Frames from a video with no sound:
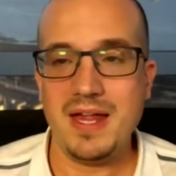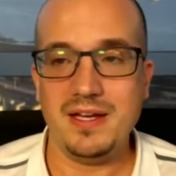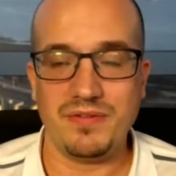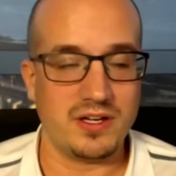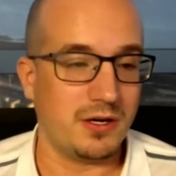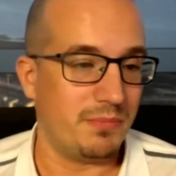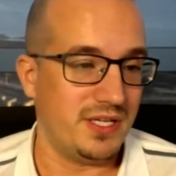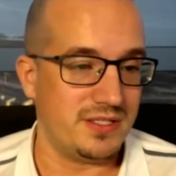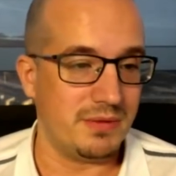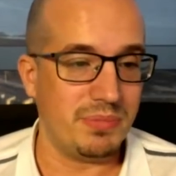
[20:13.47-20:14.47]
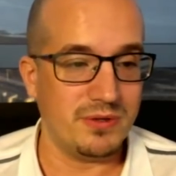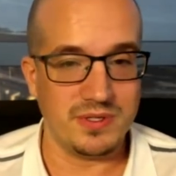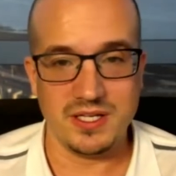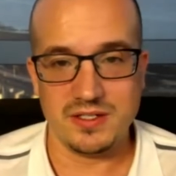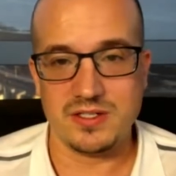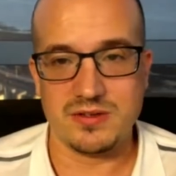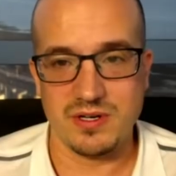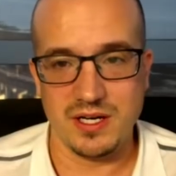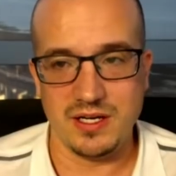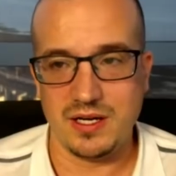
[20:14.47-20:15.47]
of the companies that built the
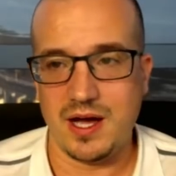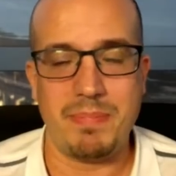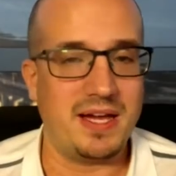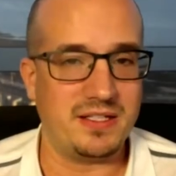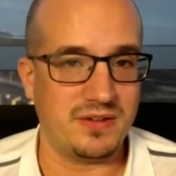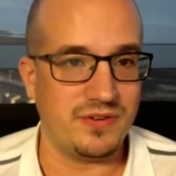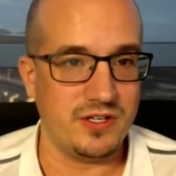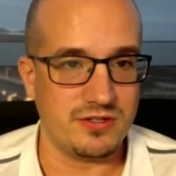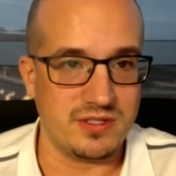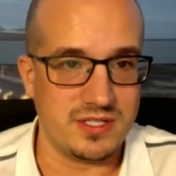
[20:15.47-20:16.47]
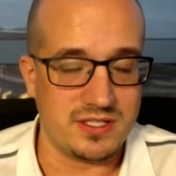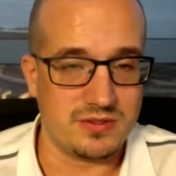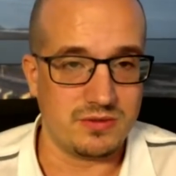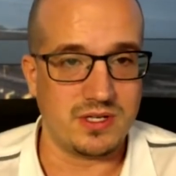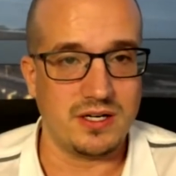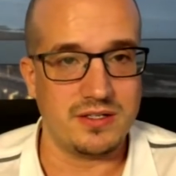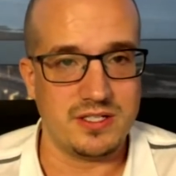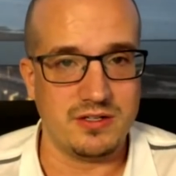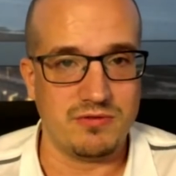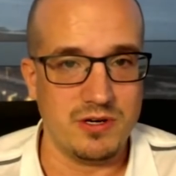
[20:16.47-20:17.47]
industry, Bank to the Future and Digital
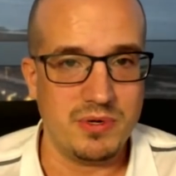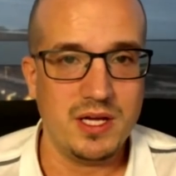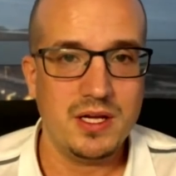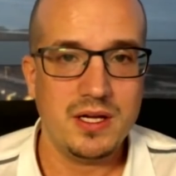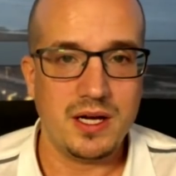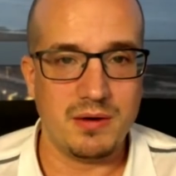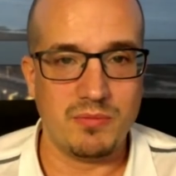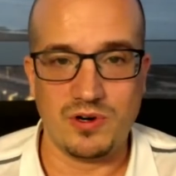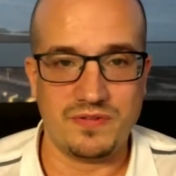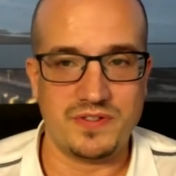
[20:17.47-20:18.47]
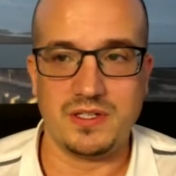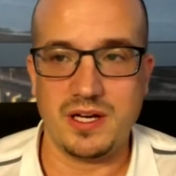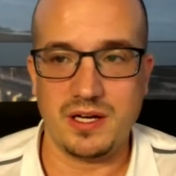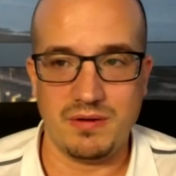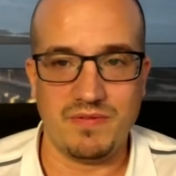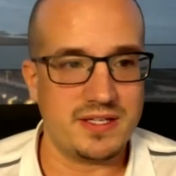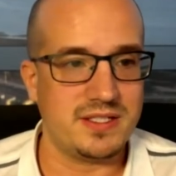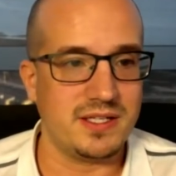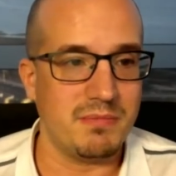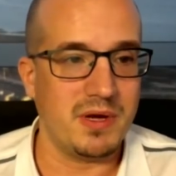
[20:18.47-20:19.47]
Currency Group were often
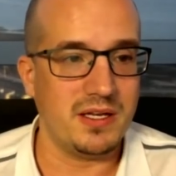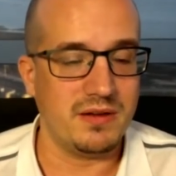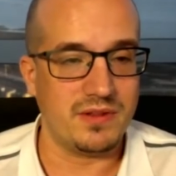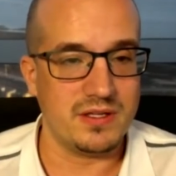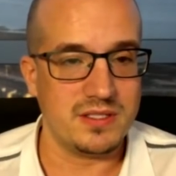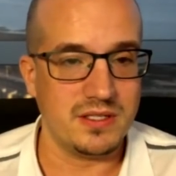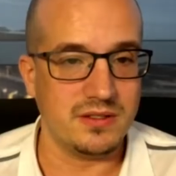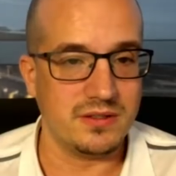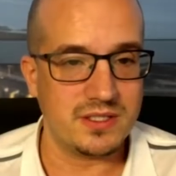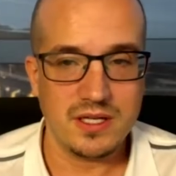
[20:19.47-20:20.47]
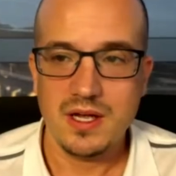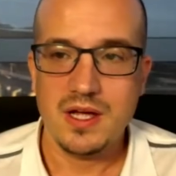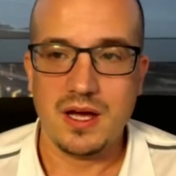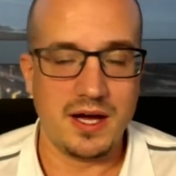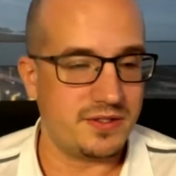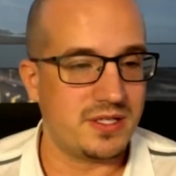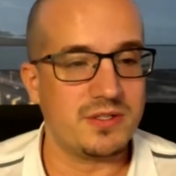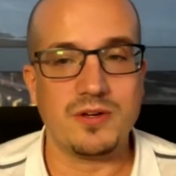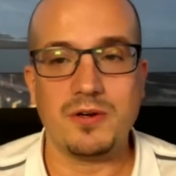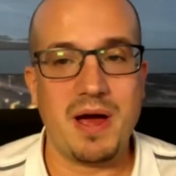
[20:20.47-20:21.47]
co-investing in many of those deals. So
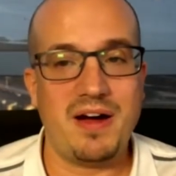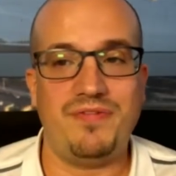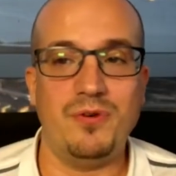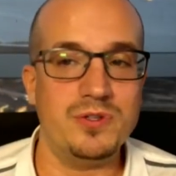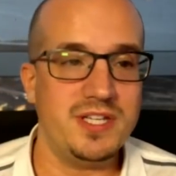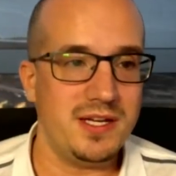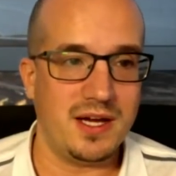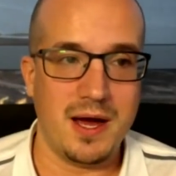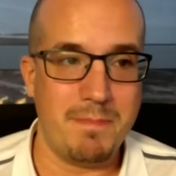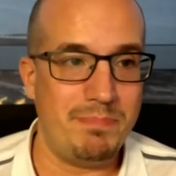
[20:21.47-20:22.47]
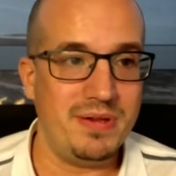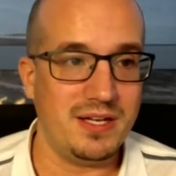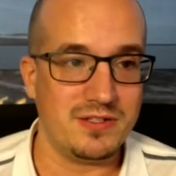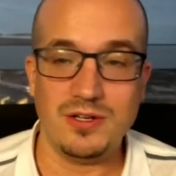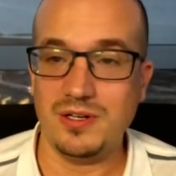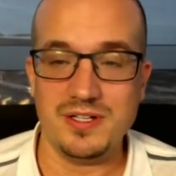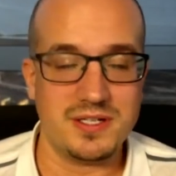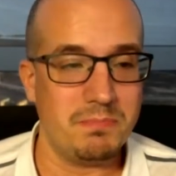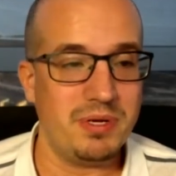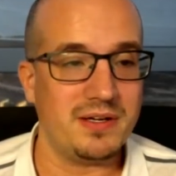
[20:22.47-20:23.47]
it's got about $40 billion
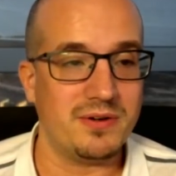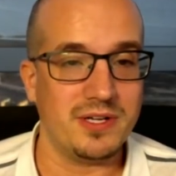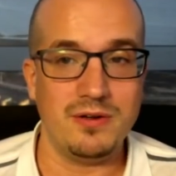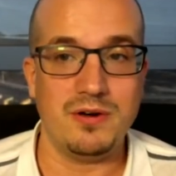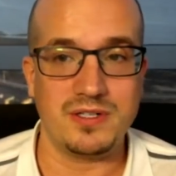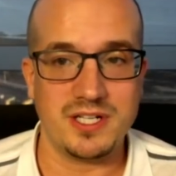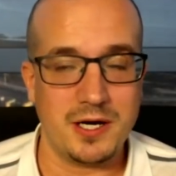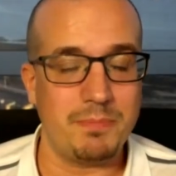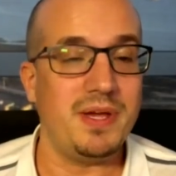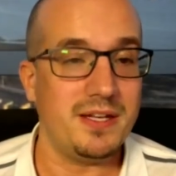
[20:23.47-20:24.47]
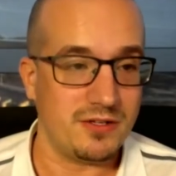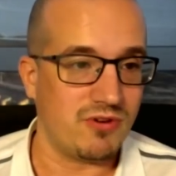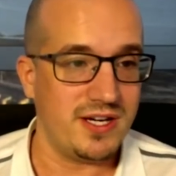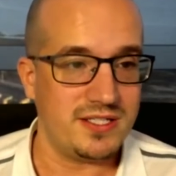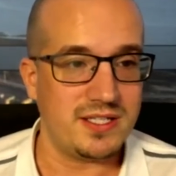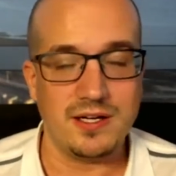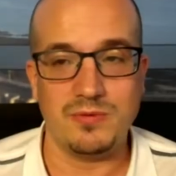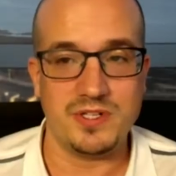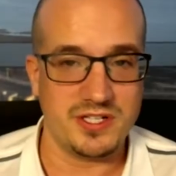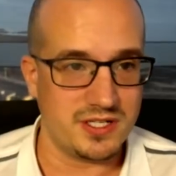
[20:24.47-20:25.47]
of Bitcoin locked up in Grayscale,
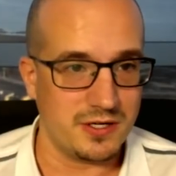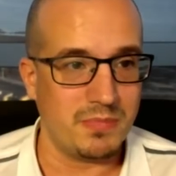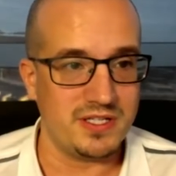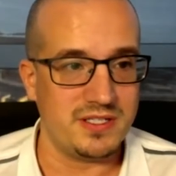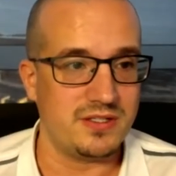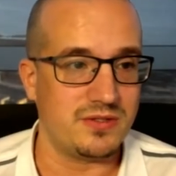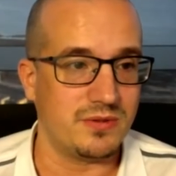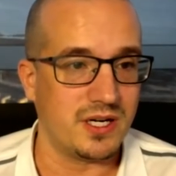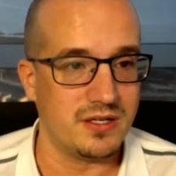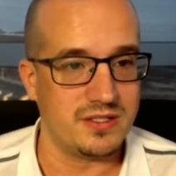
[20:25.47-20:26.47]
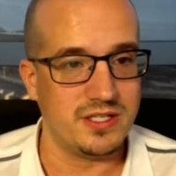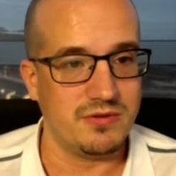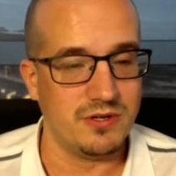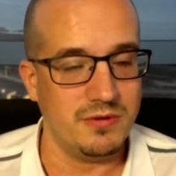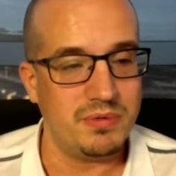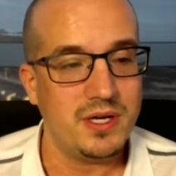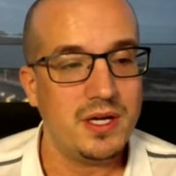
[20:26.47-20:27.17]
which is owned by Digital Currency Group.